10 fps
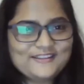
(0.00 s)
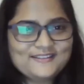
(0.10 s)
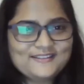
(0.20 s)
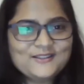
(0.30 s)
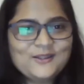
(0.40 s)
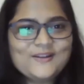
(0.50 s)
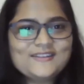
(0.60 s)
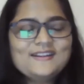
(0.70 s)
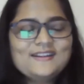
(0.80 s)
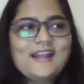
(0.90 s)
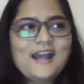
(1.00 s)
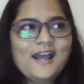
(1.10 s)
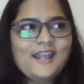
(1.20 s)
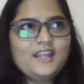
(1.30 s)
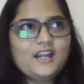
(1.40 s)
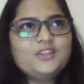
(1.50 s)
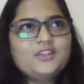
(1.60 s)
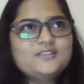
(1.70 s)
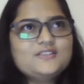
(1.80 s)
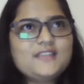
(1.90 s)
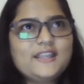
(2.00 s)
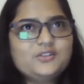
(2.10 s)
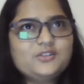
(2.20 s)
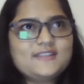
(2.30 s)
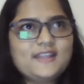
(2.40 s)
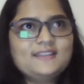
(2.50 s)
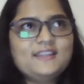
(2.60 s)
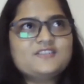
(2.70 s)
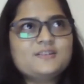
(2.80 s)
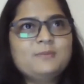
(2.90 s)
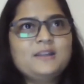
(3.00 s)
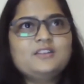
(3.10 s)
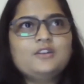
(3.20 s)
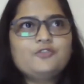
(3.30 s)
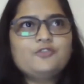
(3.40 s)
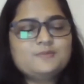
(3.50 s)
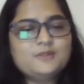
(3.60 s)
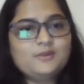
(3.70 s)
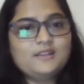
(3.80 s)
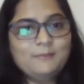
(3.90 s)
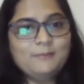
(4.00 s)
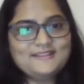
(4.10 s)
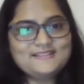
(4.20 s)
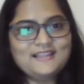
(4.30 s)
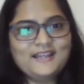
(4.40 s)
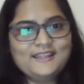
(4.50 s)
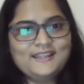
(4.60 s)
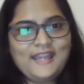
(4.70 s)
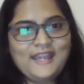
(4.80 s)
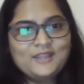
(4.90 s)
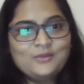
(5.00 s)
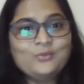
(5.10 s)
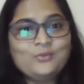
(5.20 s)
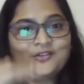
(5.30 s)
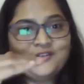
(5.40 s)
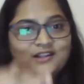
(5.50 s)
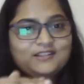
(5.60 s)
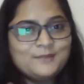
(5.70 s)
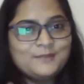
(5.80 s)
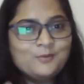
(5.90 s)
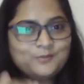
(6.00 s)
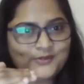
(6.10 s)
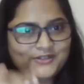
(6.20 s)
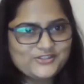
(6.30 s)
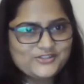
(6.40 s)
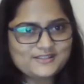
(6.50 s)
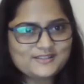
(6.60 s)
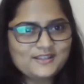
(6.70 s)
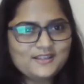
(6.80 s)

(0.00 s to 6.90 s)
things a lot. I noticed, like you said, there is a big difference between the baseline and the real-time operations.